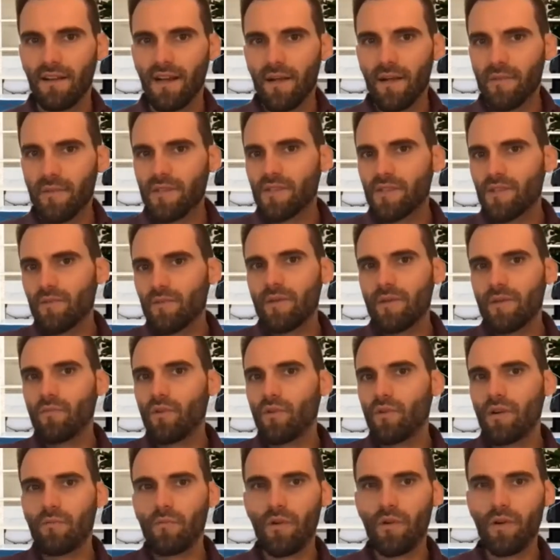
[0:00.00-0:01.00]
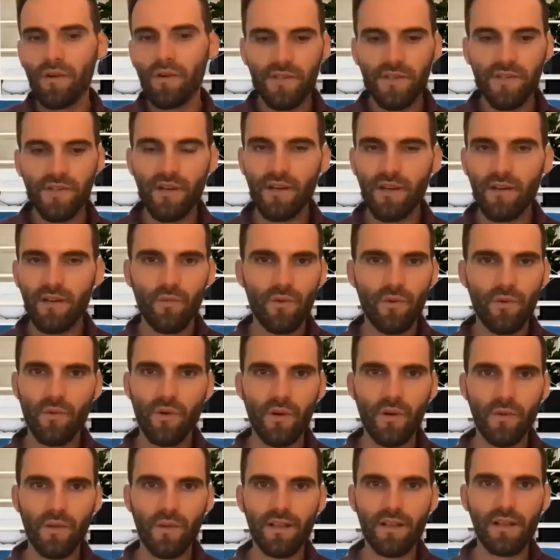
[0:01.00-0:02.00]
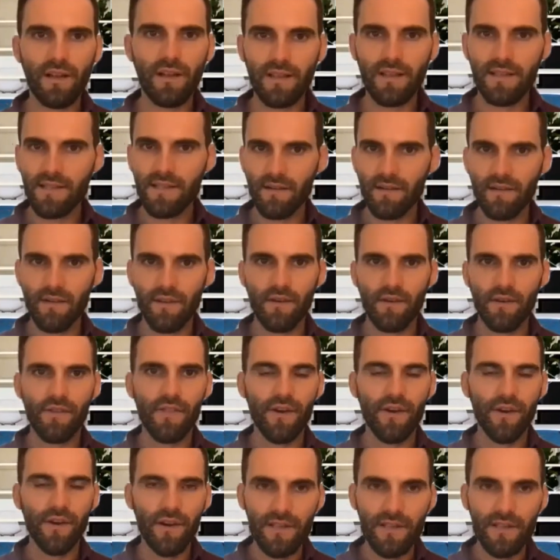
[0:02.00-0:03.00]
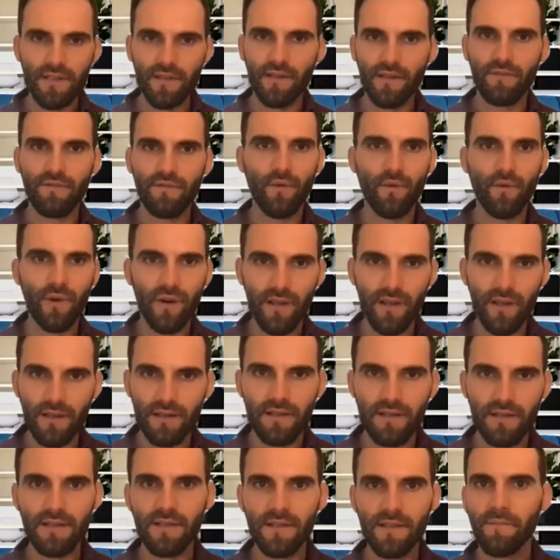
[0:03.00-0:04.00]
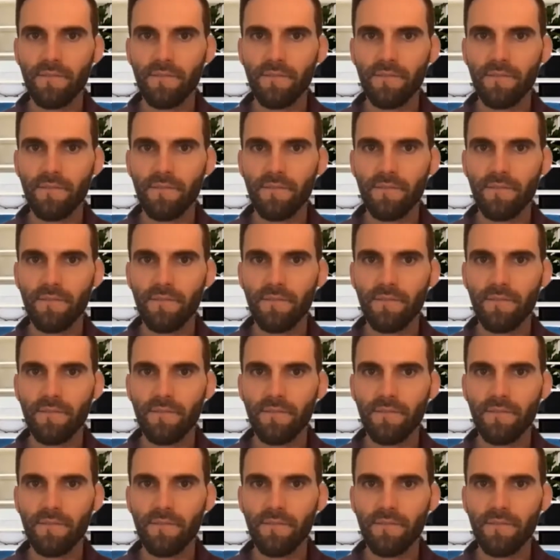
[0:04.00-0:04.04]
I'm assuming more and more you're starting to work with clients that are in their 30s and their 40s.